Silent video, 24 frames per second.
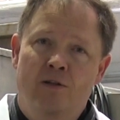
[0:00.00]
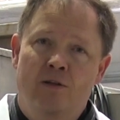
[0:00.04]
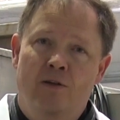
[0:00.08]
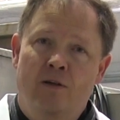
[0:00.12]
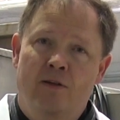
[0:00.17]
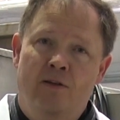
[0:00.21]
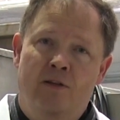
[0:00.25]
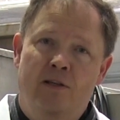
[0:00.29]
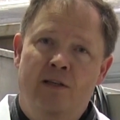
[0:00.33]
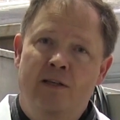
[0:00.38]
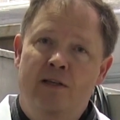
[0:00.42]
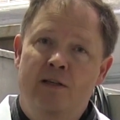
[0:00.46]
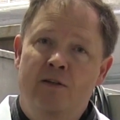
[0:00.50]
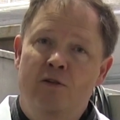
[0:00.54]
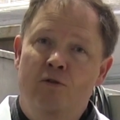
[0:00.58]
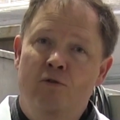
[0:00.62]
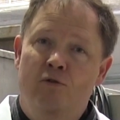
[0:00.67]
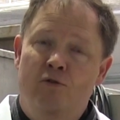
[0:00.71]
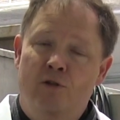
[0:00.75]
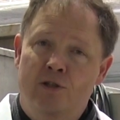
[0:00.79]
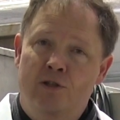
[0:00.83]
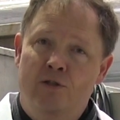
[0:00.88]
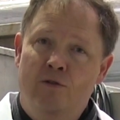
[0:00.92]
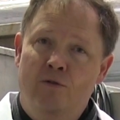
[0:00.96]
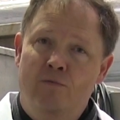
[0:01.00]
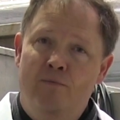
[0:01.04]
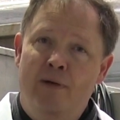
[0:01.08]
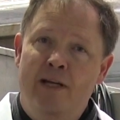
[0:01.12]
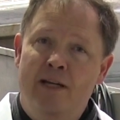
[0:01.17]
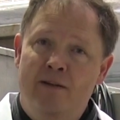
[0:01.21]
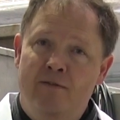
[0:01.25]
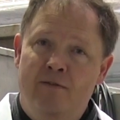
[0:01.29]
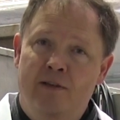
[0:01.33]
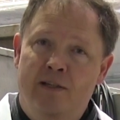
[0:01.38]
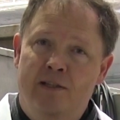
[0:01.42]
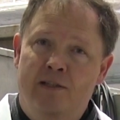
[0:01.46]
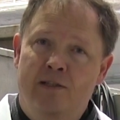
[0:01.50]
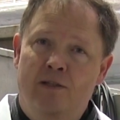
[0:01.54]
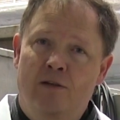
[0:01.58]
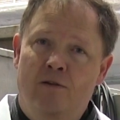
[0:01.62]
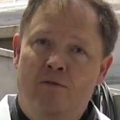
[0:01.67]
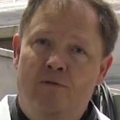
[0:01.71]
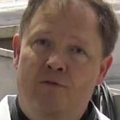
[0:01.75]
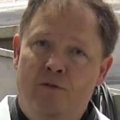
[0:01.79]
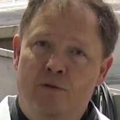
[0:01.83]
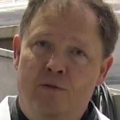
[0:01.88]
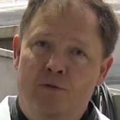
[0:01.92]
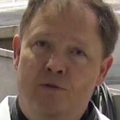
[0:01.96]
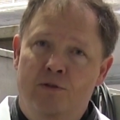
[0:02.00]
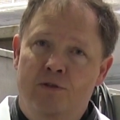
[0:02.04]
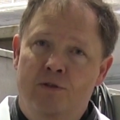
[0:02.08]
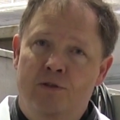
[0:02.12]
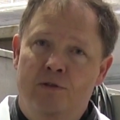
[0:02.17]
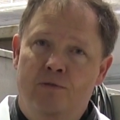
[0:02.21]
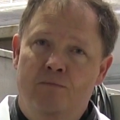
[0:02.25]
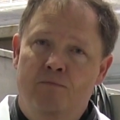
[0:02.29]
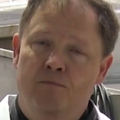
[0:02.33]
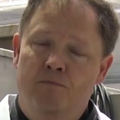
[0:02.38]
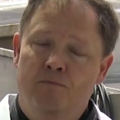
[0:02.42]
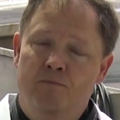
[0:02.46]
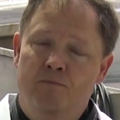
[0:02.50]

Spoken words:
the nutritional benefit of foods.